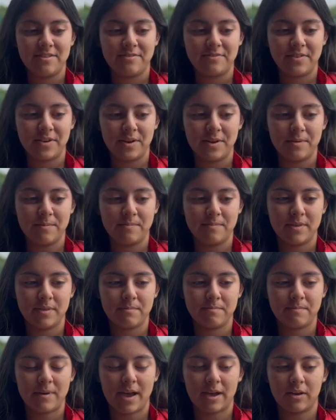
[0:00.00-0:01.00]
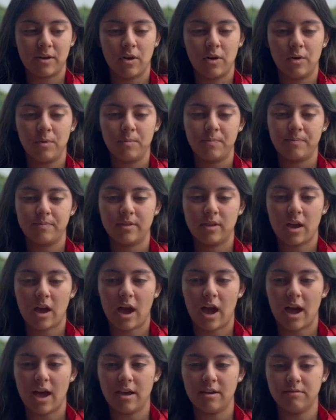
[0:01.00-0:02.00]
From back home,
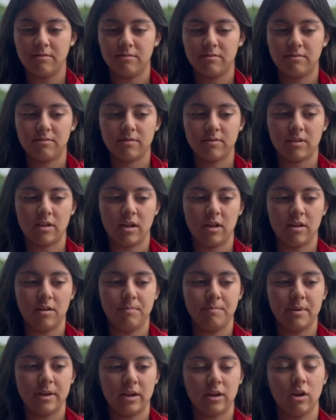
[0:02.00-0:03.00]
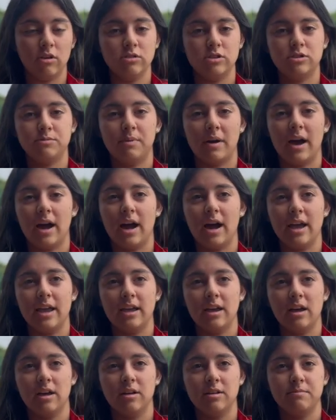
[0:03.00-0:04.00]
I've been coached
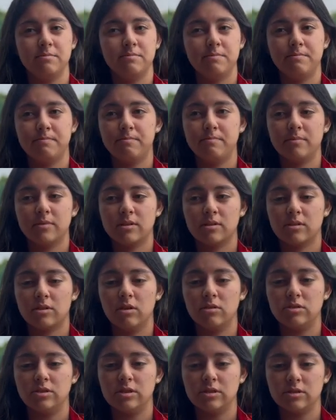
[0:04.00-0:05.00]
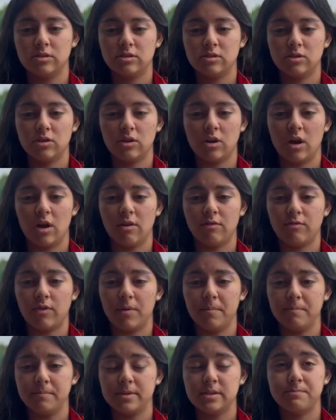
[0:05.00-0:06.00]
by coaches
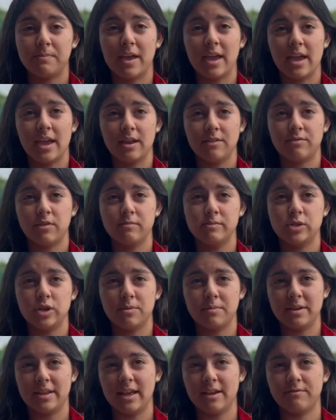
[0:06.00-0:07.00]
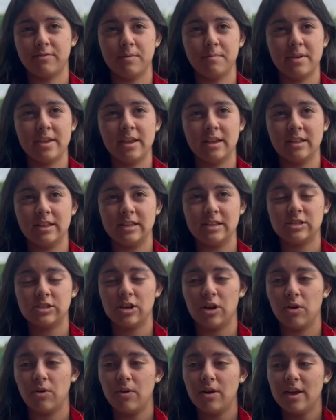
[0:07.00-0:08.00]
from Spain, from Germany, and from England.
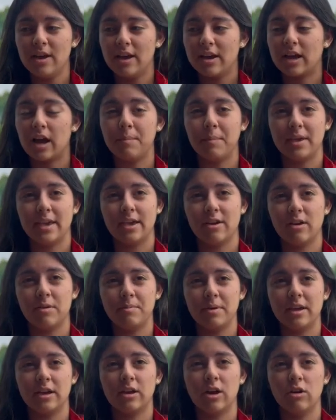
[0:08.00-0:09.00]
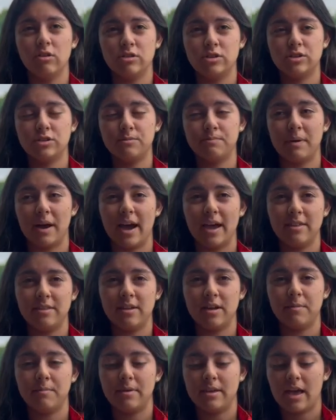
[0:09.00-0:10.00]
So coming here and being coached by
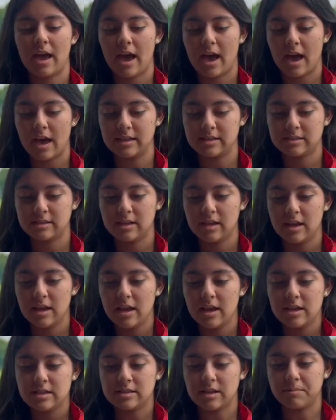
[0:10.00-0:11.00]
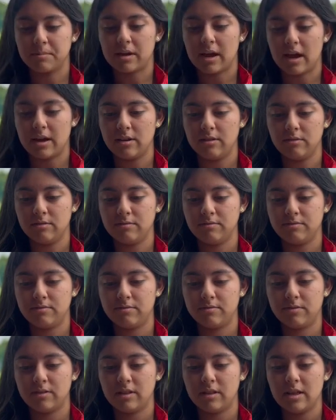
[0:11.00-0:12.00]
them has some kind of
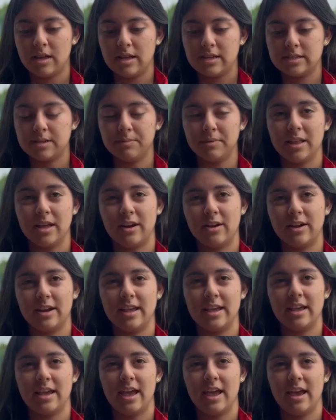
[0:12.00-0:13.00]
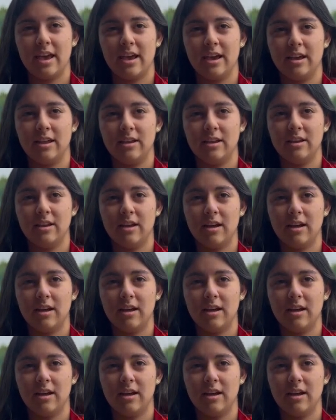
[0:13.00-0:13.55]
similarity and